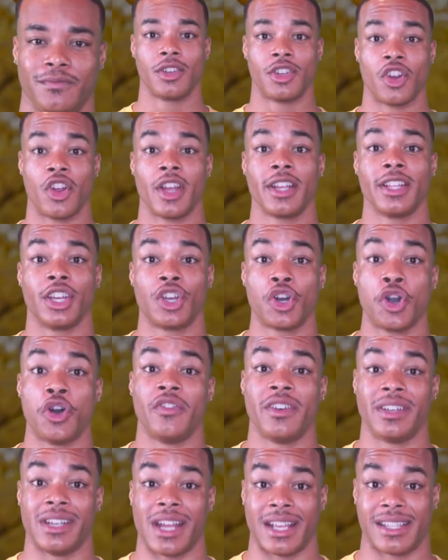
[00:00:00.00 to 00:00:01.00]
During the
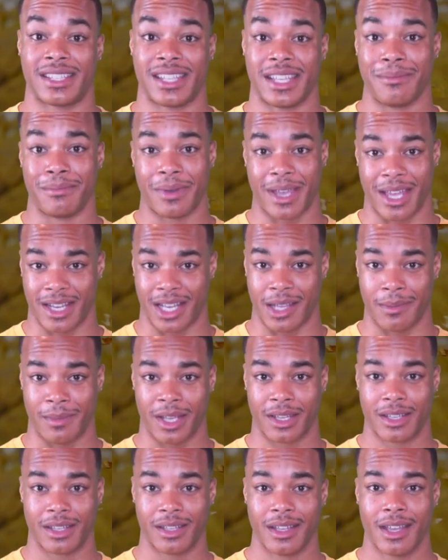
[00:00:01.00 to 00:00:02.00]
COVID-19
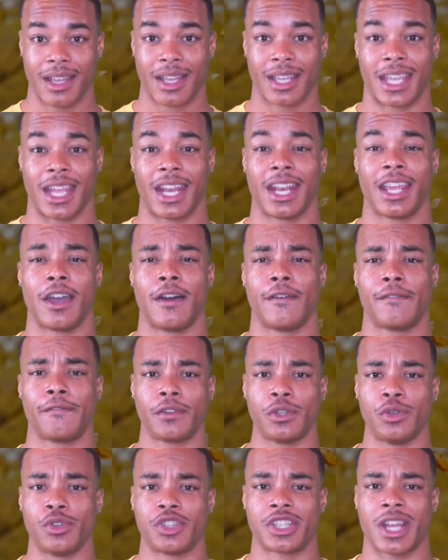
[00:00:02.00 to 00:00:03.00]
pandemic, getting a
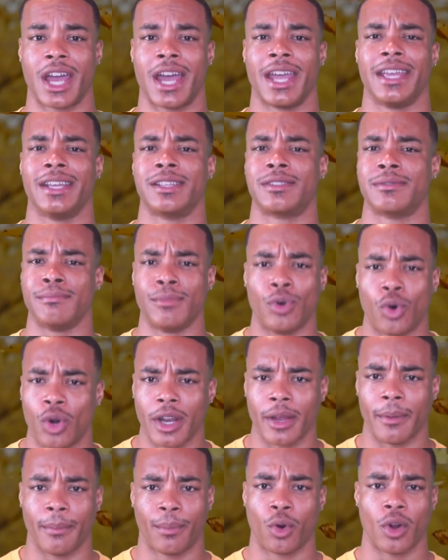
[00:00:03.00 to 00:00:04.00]
flu shot is
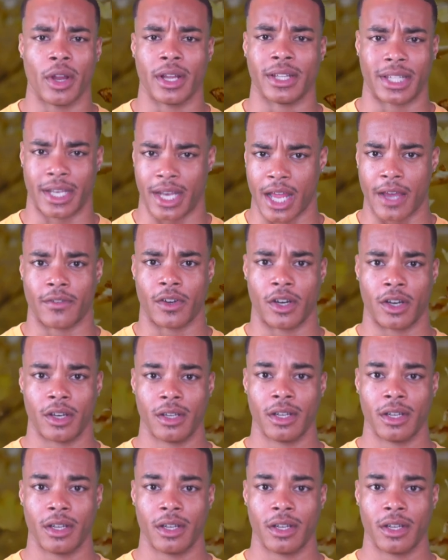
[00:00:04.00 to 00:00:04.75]
more important than ever.